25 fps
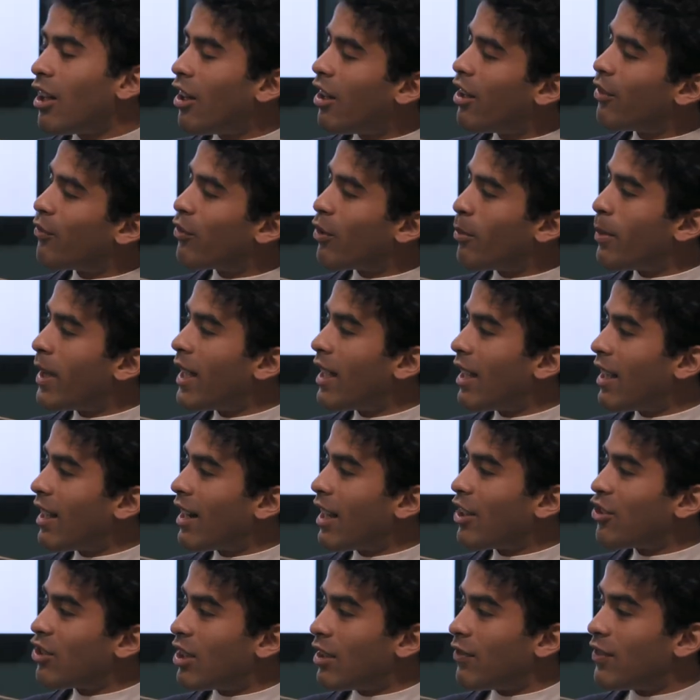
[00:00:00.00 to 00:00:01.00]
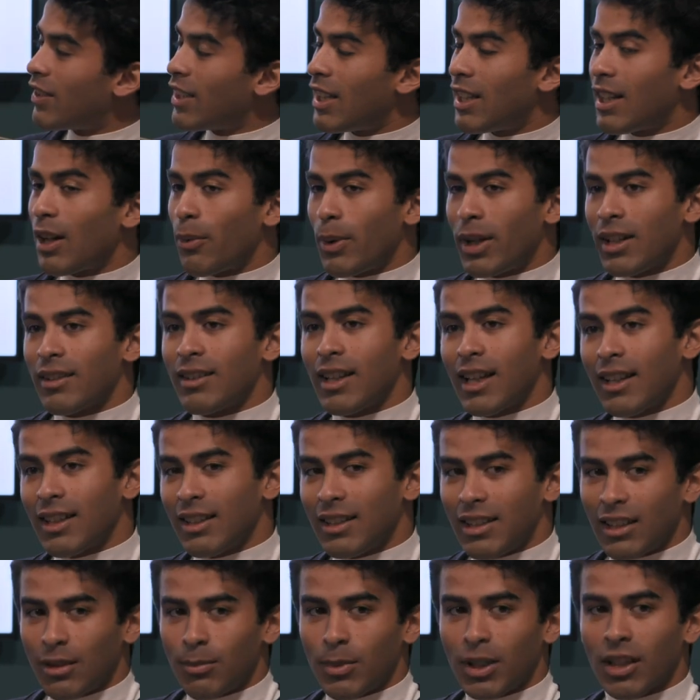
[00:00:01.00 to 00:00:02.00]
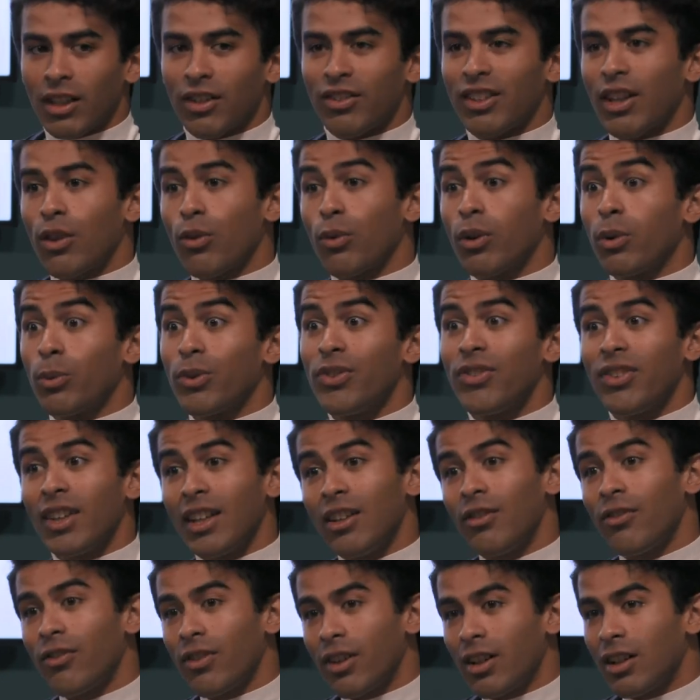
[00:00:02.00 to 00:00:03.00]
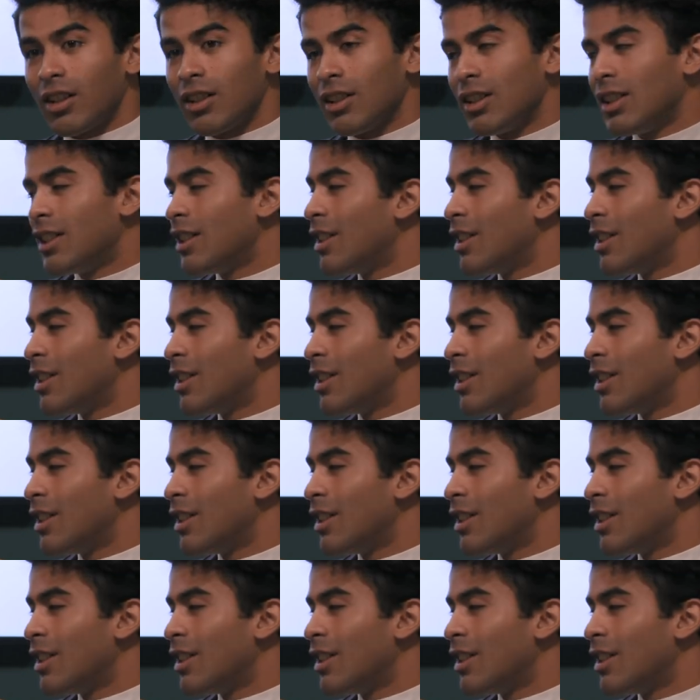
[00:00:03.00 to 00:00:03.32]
erred from it and I shifted. I went into academia because I thought it was safer.